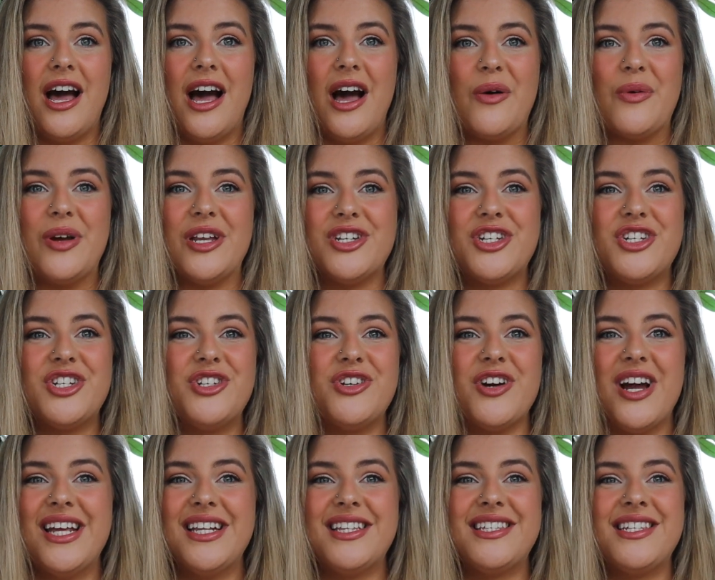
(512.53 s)
I went
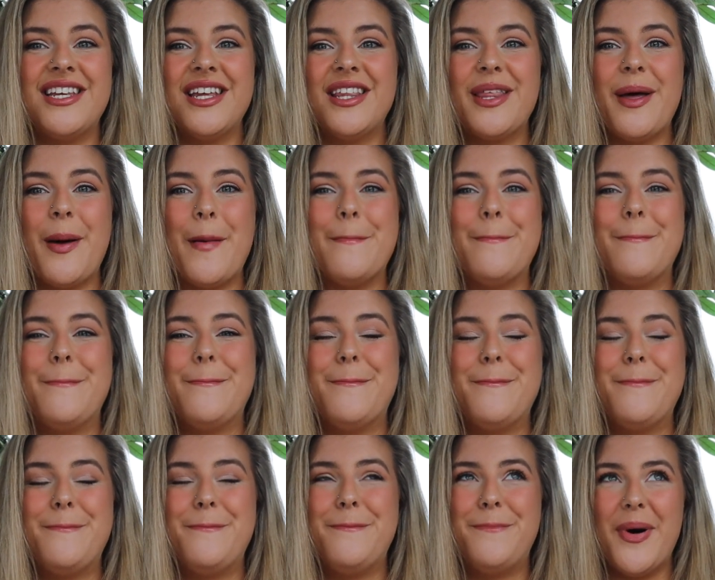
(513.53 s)
straight to the
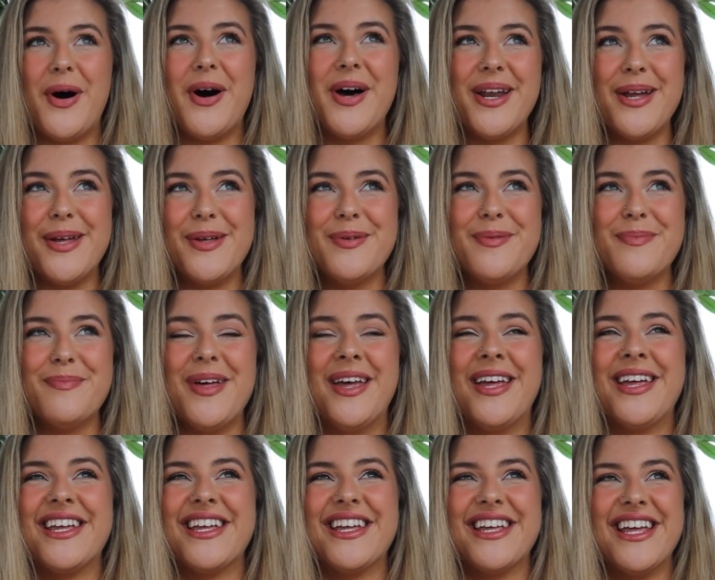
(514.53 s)
bottom
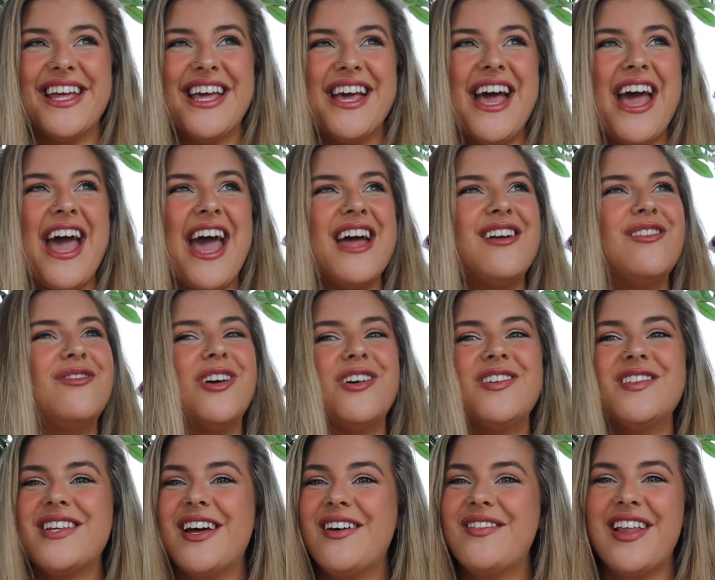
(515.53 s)
and
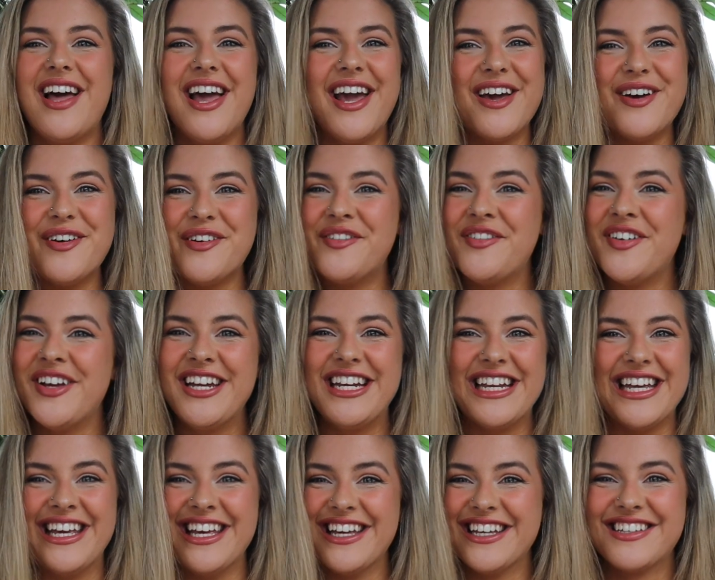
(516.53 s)
rose up like a
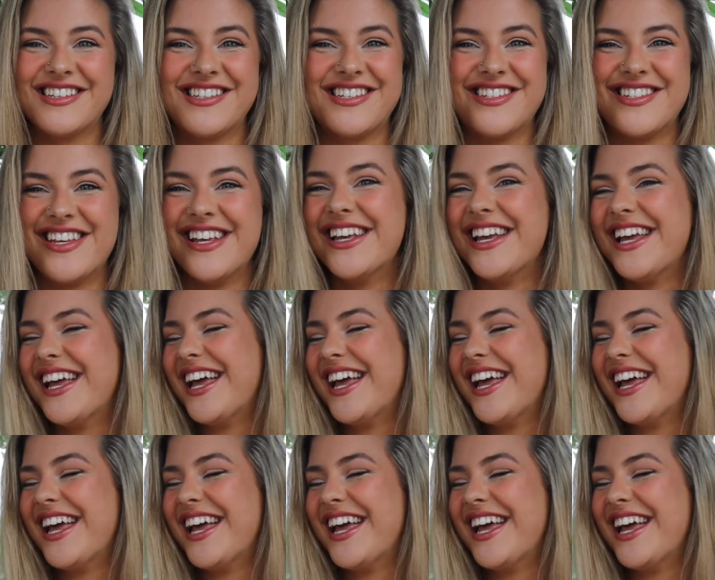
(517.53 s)
phoenix.